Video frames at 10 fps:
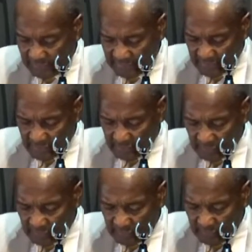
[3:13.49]
is
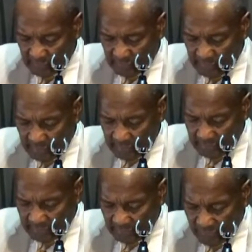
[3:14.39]

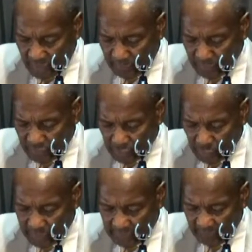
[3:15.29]
Numbers
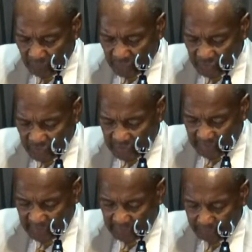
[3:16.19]
12, verse
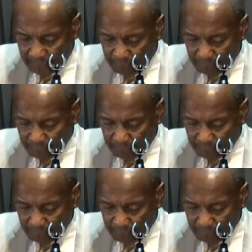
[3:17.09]
6.